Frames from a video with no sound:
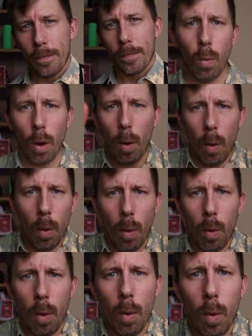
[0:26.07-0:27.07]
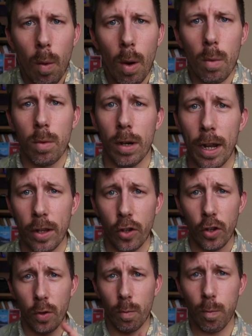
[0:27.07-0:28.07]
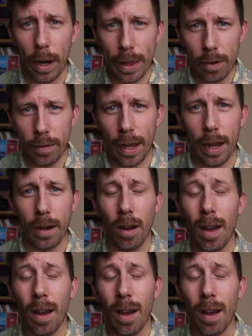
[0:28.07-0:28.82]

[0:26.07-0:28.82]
Whoa, let's just wait there a second.